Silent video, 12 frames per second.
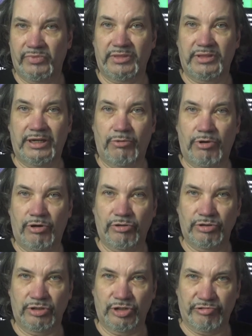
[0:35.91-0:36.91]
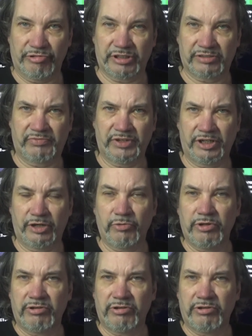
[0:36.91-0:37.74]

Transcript: now on glorious video